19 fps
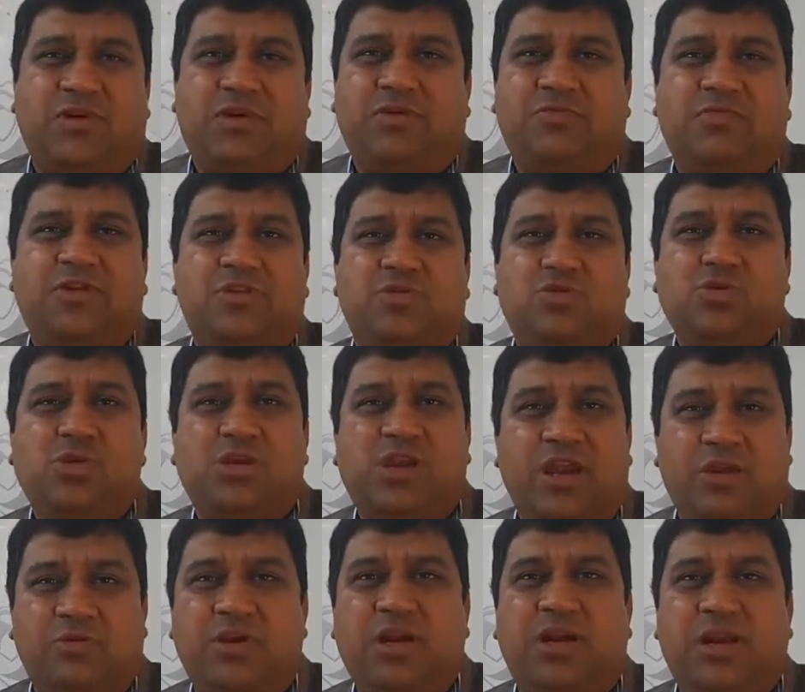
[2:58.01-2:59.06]
even a school
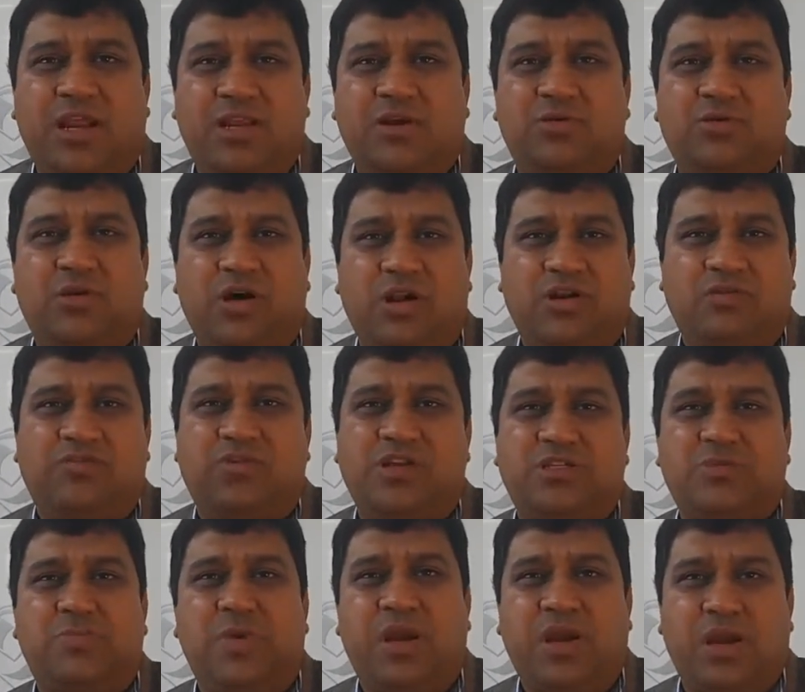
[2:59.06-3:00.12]
kid will tell you, a river
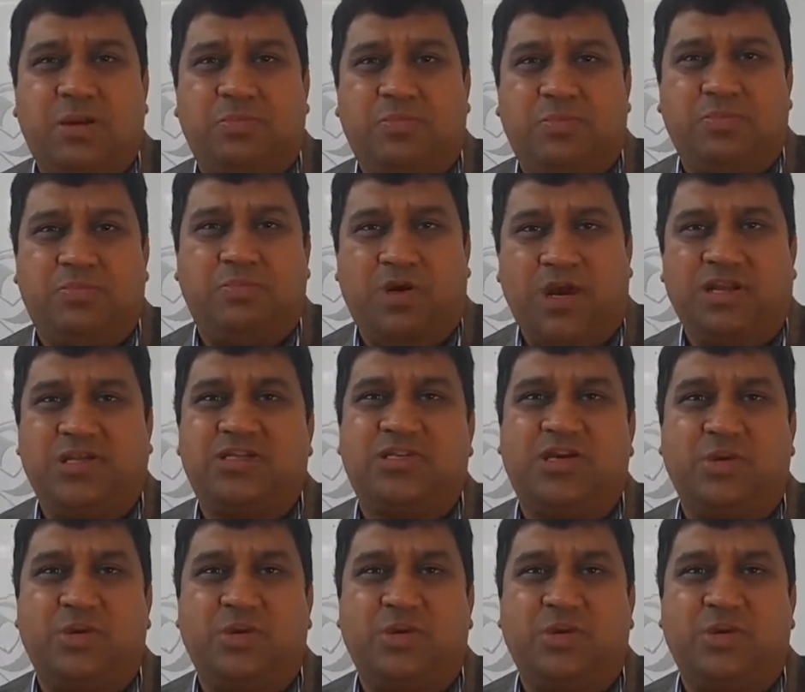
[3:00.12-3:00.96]
is made up by its